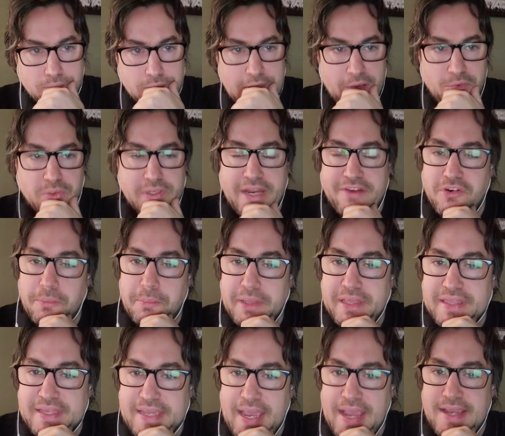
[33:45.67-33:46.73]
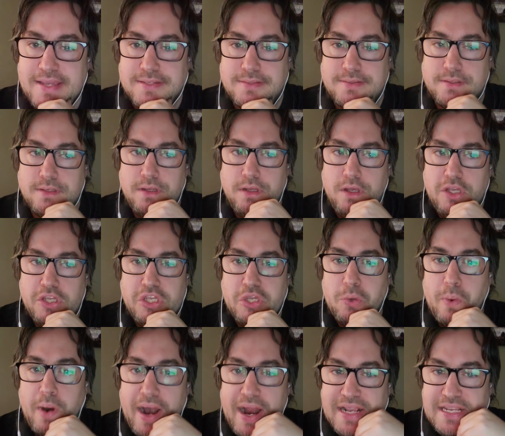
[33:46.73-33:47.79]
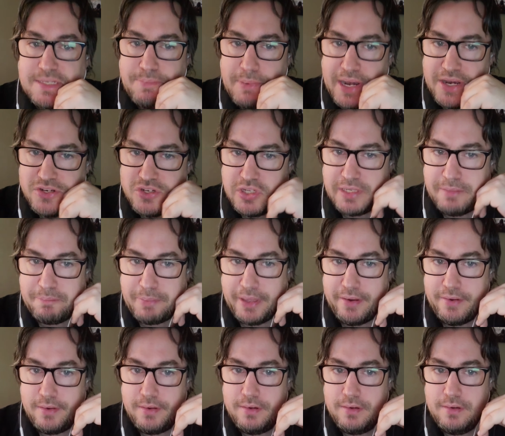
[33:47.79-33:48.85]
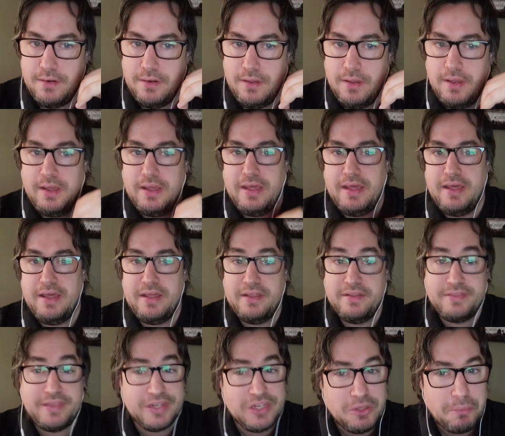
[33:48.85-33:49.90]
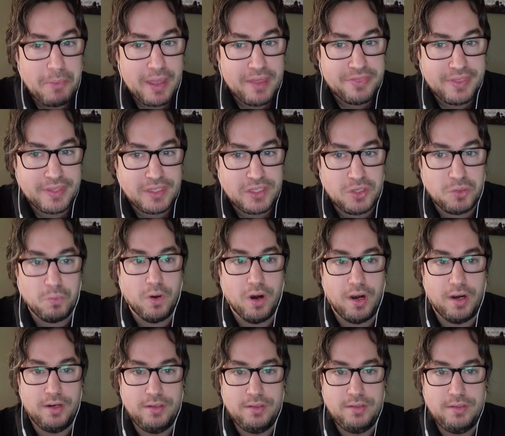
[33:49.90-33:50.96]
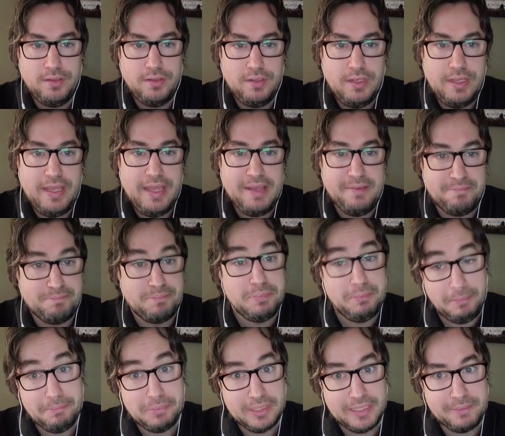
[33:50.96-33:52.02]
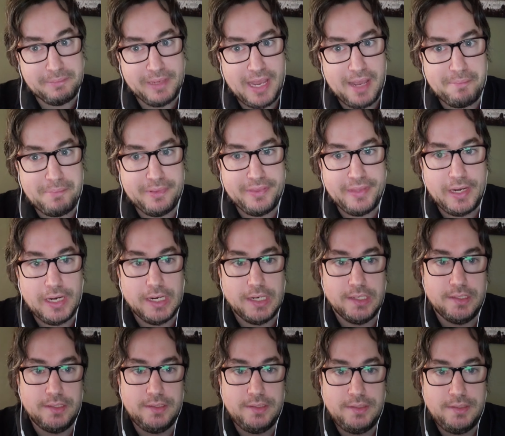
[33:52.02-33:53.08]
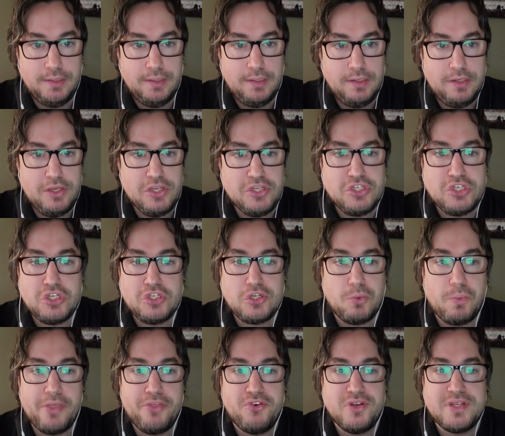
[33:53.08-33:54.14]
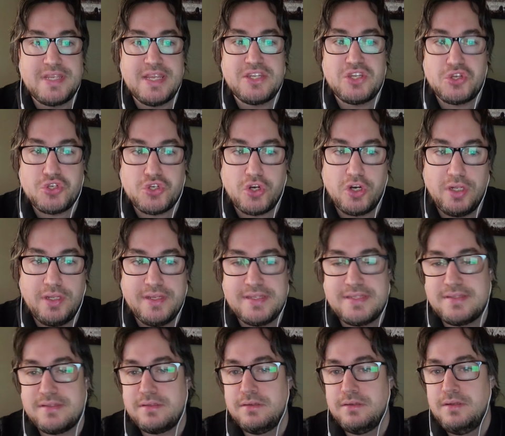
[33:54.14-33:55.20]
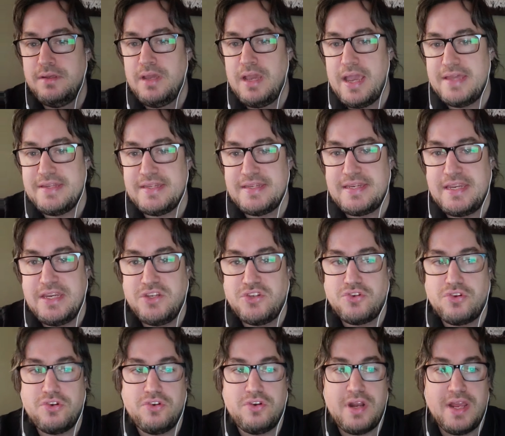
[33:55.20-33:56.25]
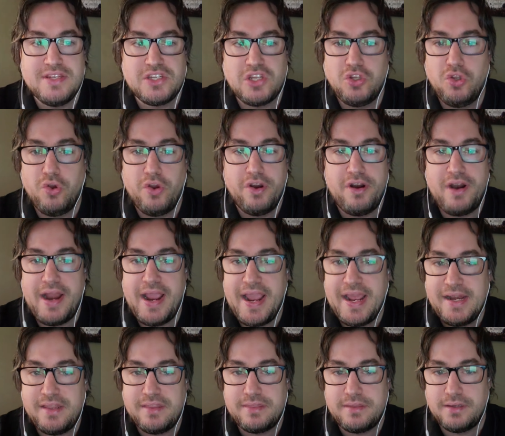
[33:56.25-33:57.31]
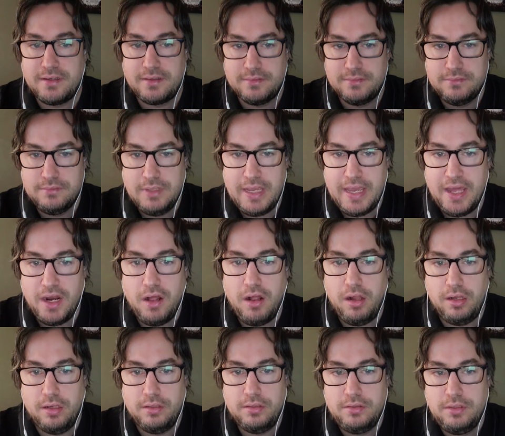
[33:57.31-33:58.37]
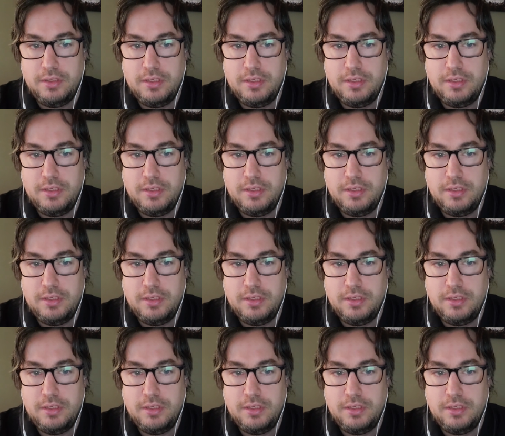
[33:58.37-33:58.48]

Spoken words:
That will never be the case. You are exponentially better than you may think you are. And believe me, I've been there. So whether it's as a journalist, as a teacher, as a lawyer, anything at all,